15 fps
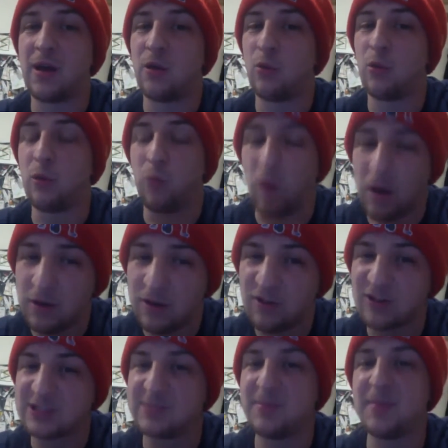We want New
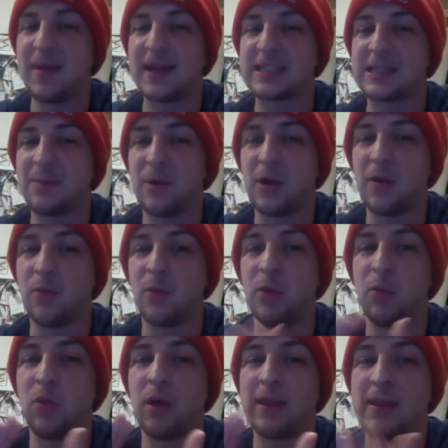York to be basketball. We
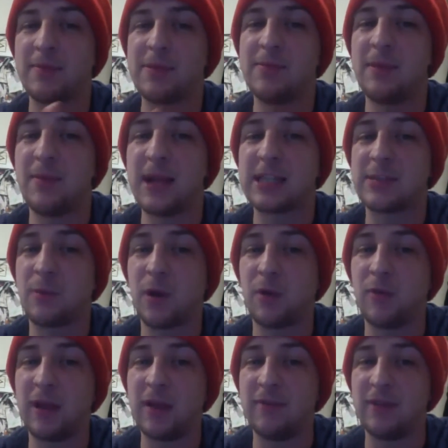want them to be basketball
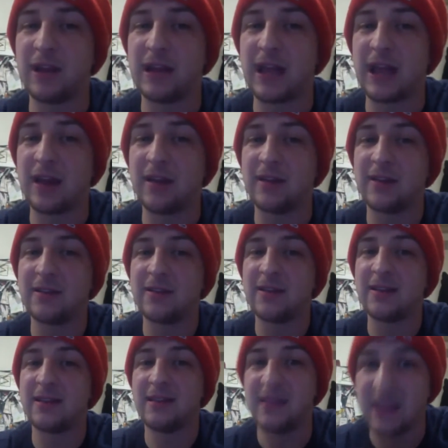relevant again.
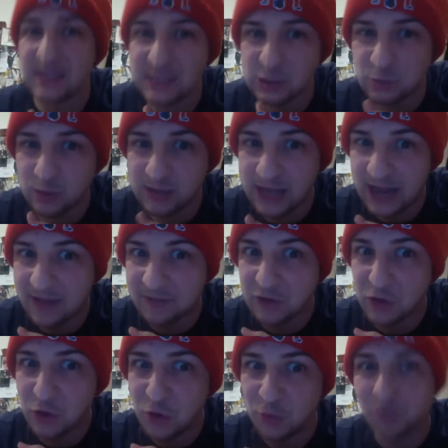This is what they have to do.